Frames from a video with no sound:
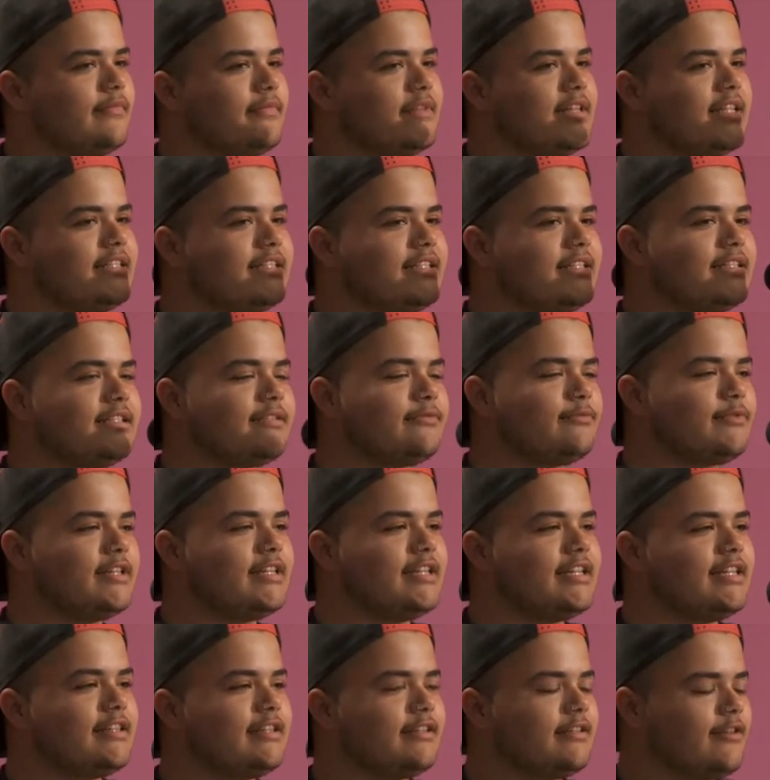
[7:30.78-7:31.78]
Is this
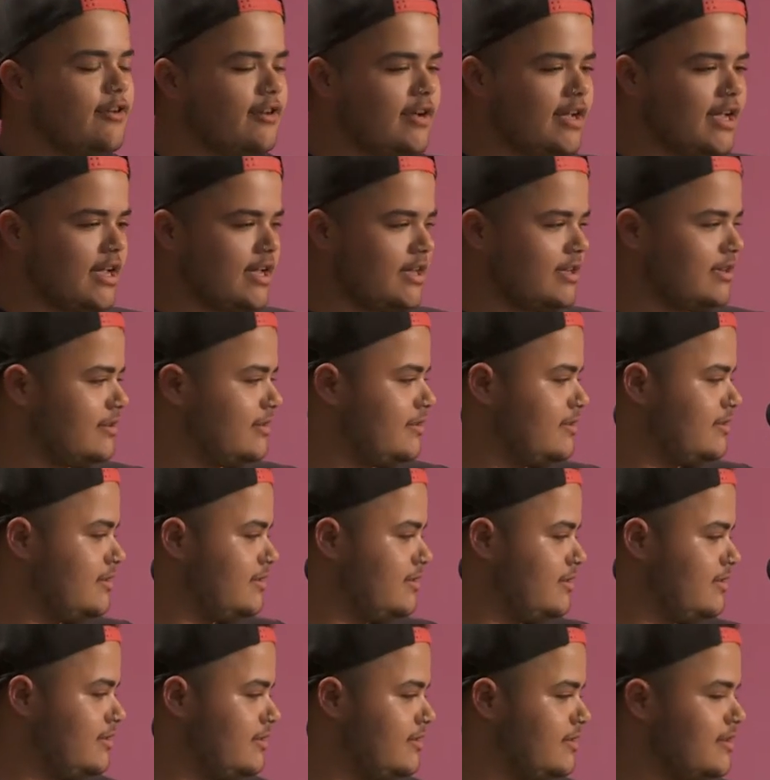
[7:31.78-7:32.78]
really the okay?
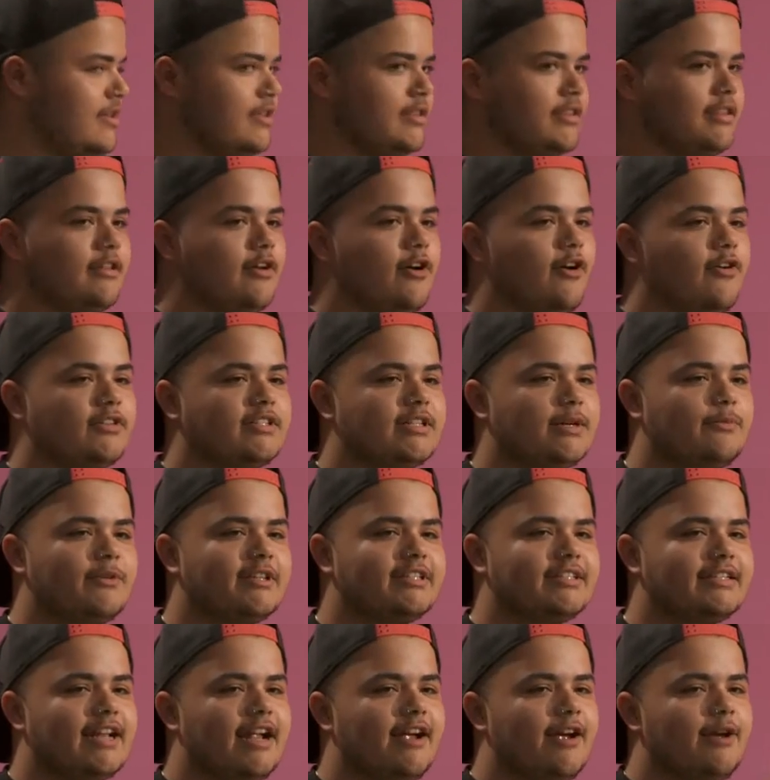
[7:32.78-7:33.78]
Oh, someone
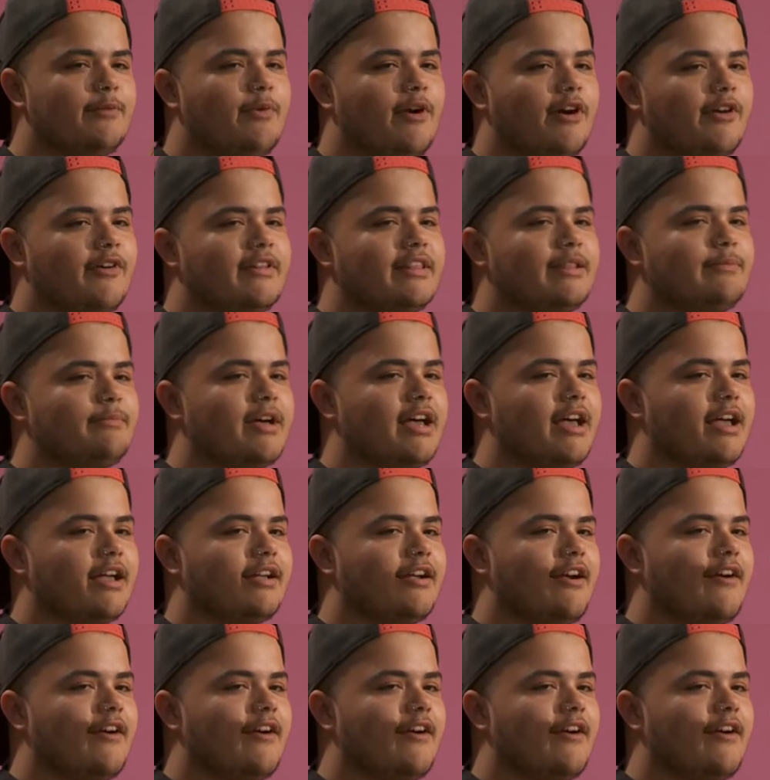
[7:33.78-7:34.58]
said Harry Potter in the back.